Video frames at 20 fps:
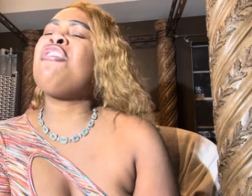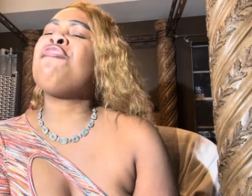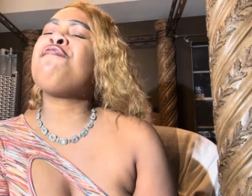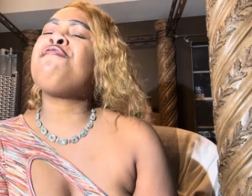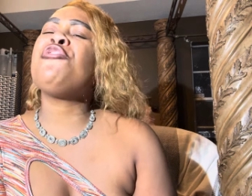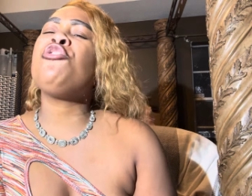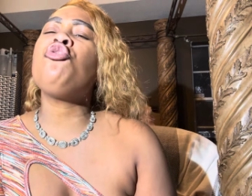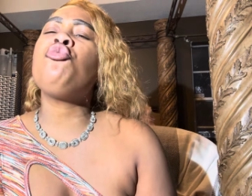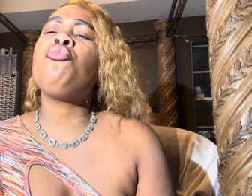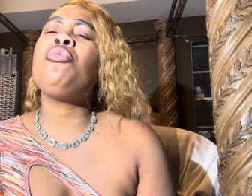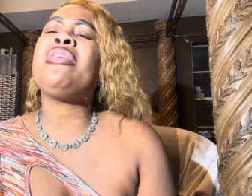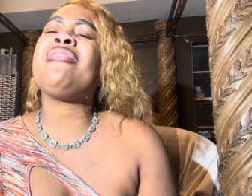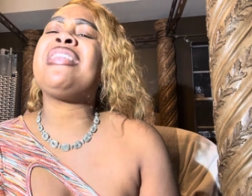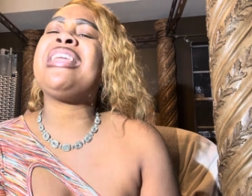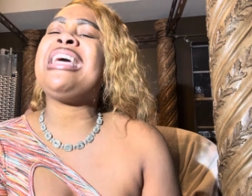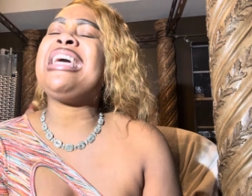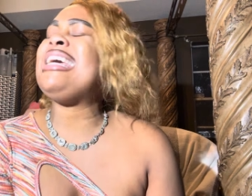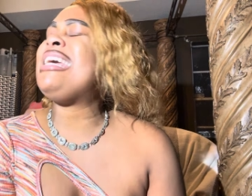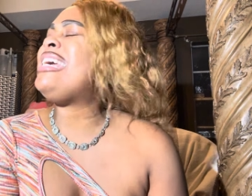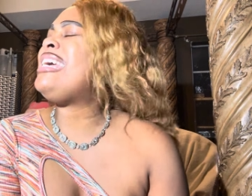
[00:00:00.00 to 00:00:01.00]
flew with
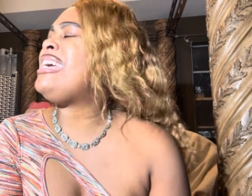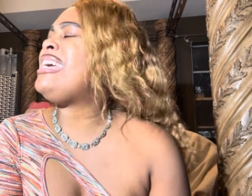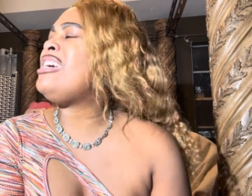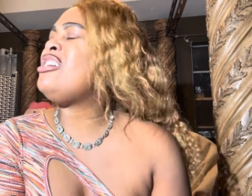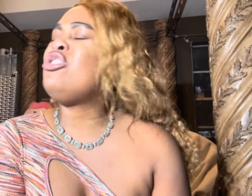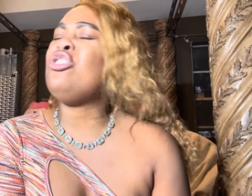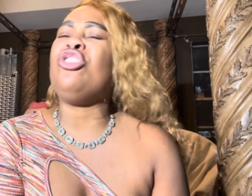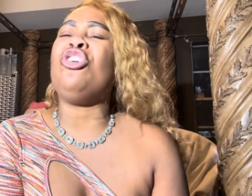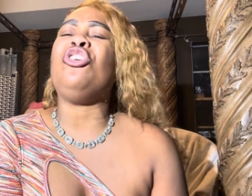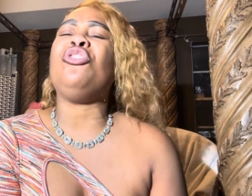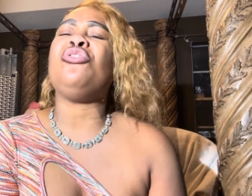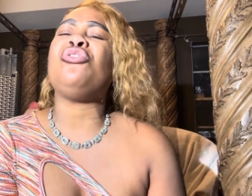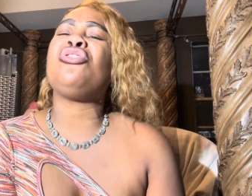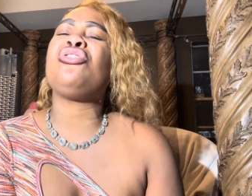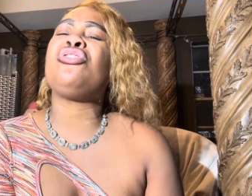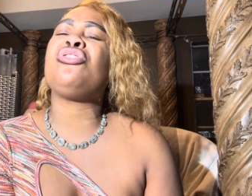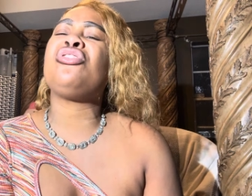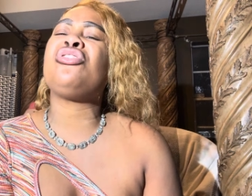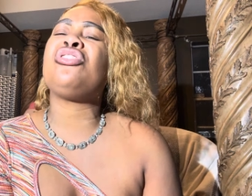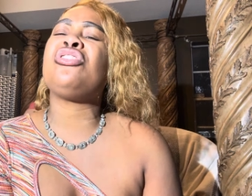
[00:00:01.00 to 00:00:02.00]
the
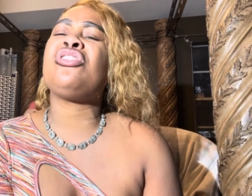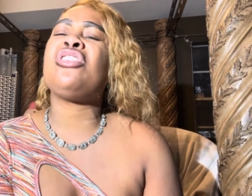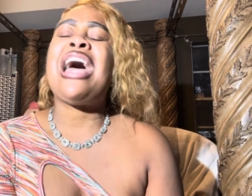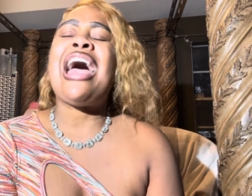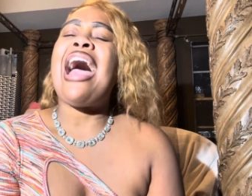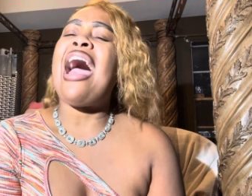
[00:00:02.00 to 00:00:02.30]
Eagles.